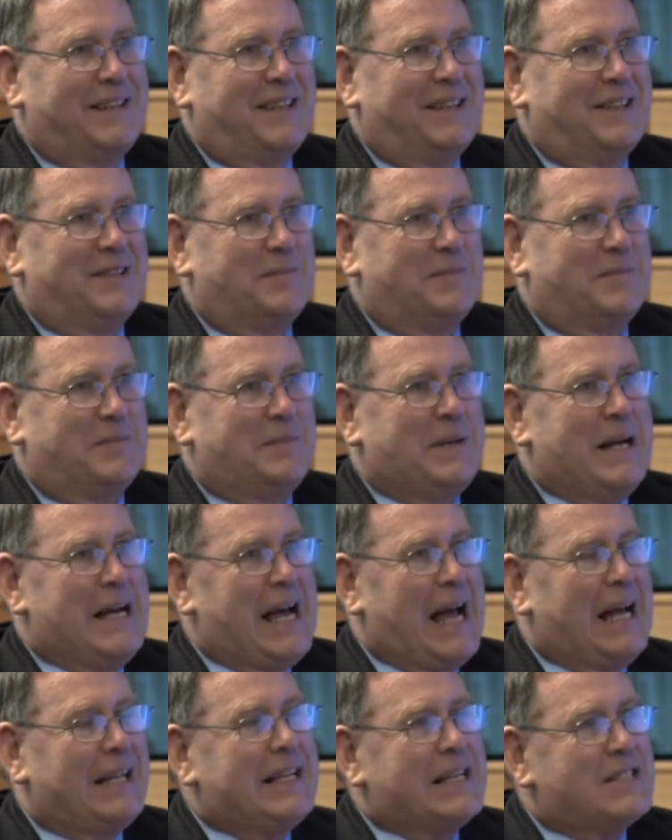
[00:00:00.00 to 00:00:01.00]
But,
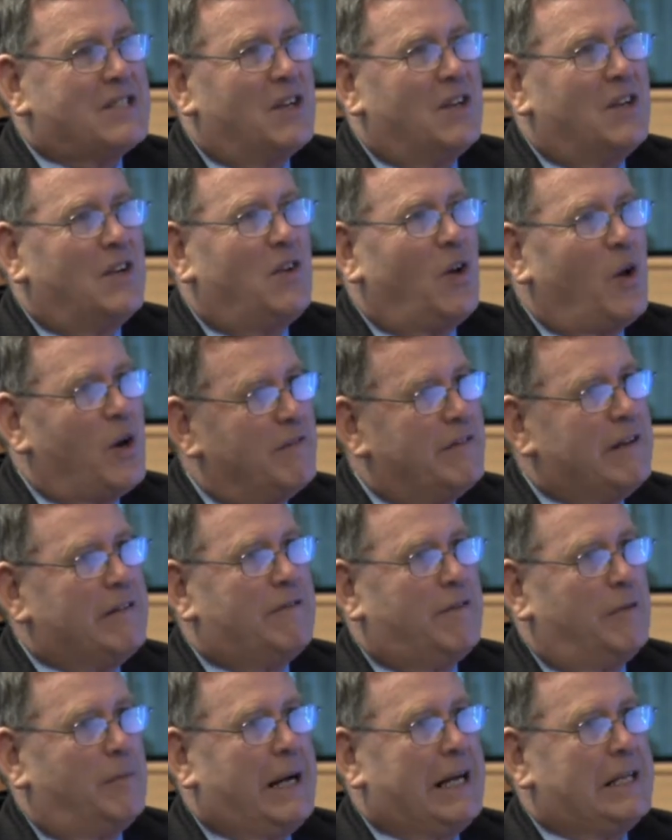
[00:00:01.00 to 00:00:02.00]
and there's a lot of
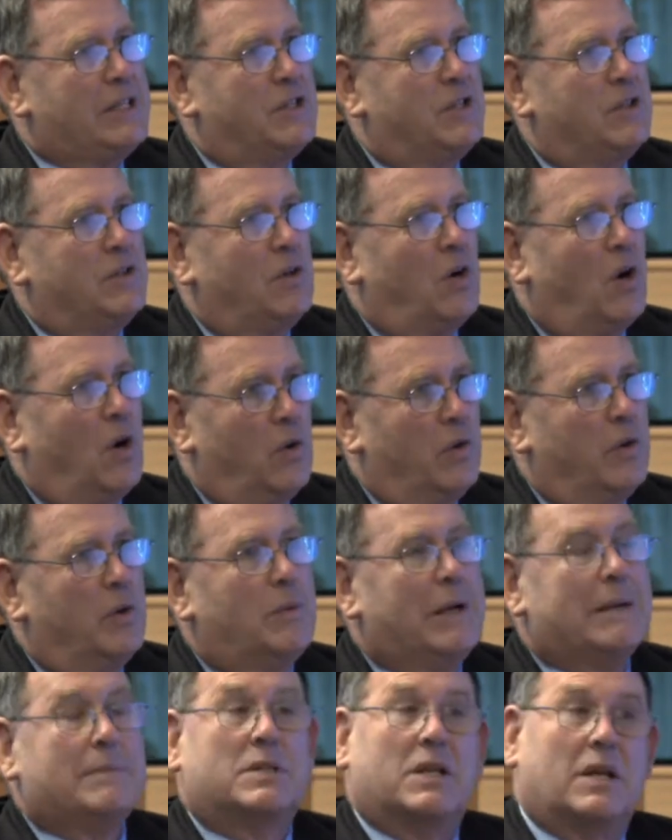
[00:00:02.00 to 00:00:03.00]
information on the
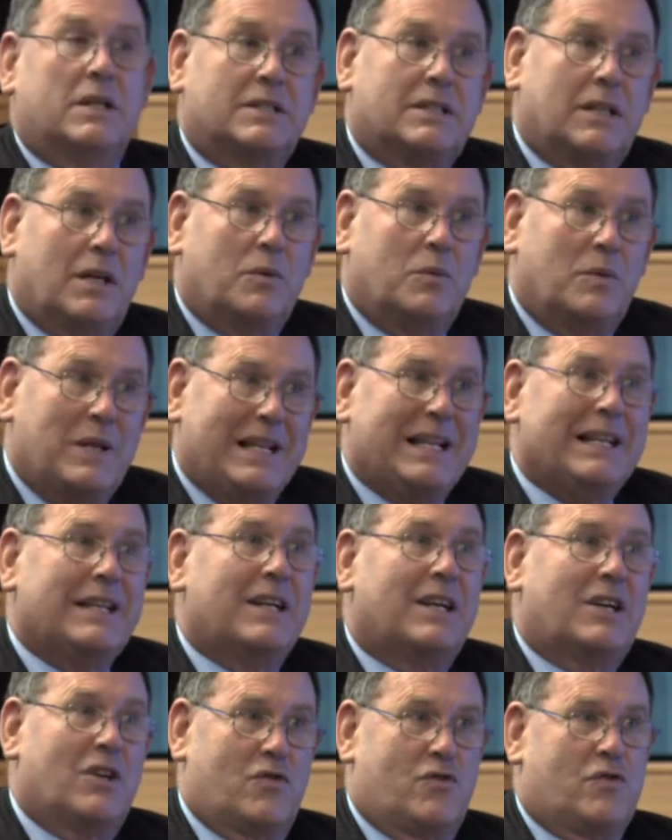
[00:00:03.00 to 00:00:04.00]
website. So within
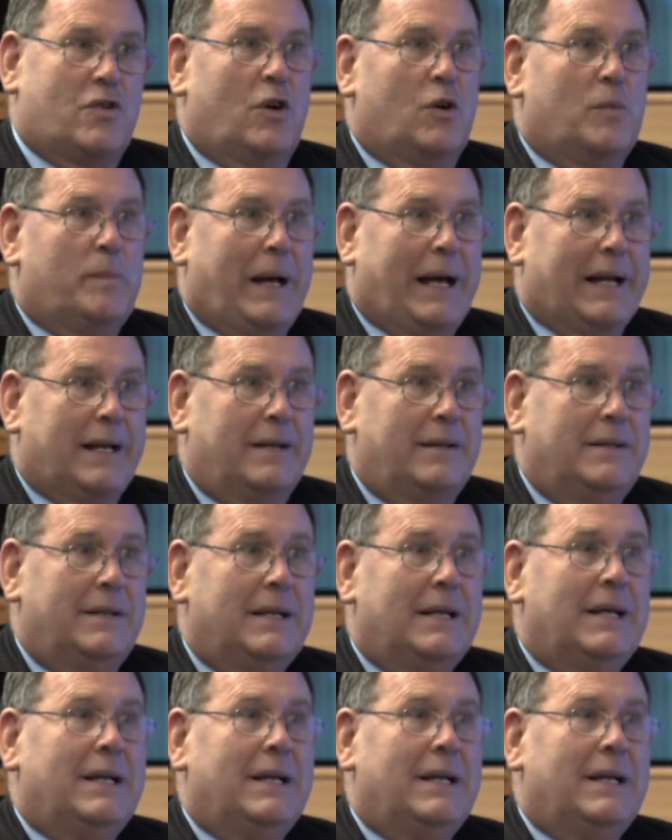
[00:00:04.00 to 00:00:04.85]
the control panel,